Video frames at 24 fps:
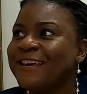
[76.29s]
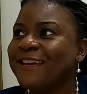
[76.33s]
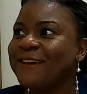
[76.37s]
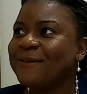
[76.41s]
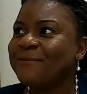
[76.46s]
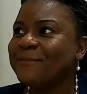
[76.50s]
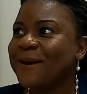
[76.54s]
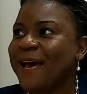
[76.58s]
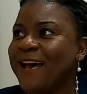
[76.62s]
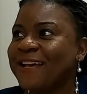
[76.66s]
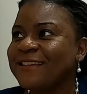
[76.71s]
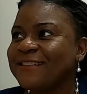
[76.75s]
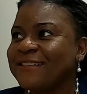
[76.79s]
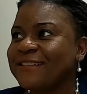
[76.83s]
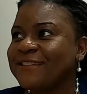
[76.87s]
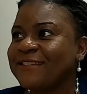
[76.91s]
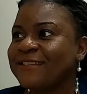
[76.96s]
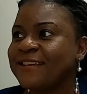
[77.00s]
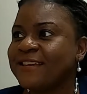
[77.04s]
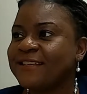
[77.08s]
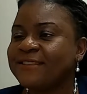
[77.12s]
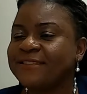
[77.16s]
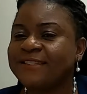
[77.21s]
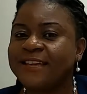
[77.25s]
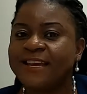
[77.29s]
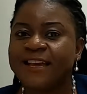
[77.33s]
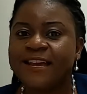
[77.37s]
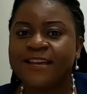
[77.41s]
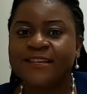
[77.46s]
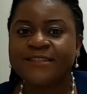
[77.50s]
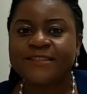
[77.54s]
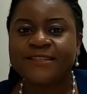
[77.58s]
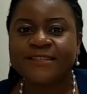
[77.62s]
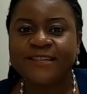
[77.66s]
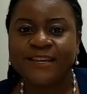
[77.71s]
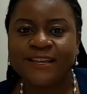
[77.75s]
pass the state
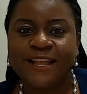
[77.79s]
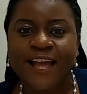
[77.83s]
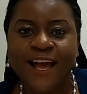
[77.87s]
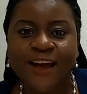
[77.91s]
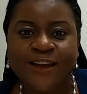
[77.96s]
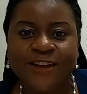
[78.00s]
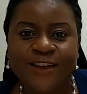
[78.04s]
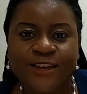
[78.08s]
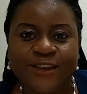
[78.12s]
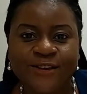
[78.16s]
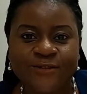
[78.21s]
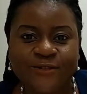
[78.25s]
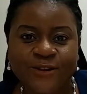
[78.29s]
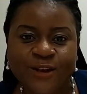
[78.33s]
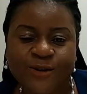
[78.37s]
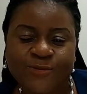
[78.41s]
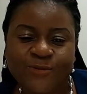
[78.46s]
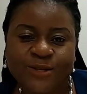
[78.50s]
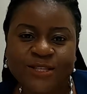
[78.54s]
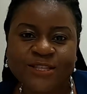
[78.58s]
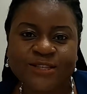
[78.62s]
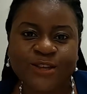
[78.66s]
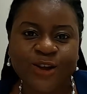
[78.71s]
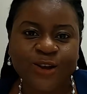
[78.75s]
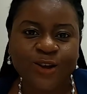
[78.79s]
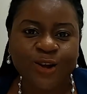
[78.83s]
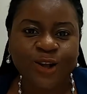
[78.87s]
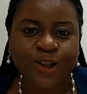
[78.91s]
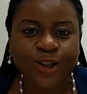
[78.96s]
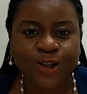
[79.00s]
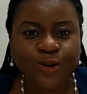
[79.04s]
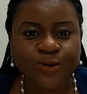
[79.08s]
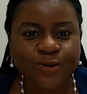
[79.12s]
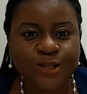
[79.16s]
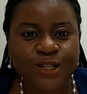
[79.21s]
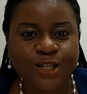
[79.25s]
test, get out here, and we start
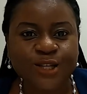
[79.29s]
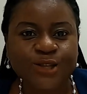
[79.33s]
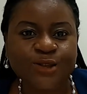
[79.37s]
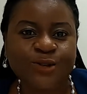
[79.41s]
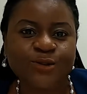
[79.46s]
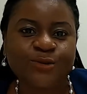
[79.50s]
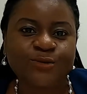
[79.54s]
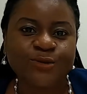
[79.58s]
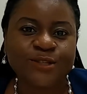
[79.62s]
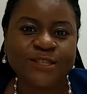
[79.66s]
closing those